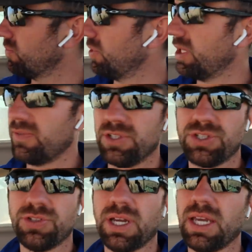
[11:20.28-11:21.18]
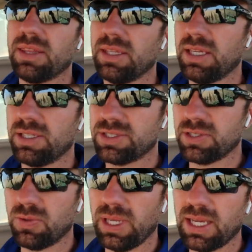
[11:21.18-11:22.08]
whatever's dry thing, and
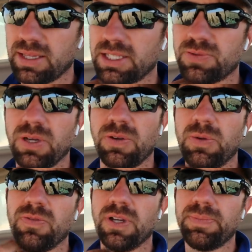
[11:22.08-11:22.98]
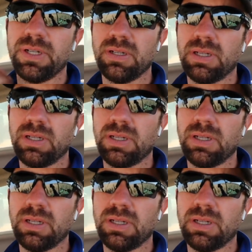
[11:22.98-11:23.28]
so we act, that's why we moved up here.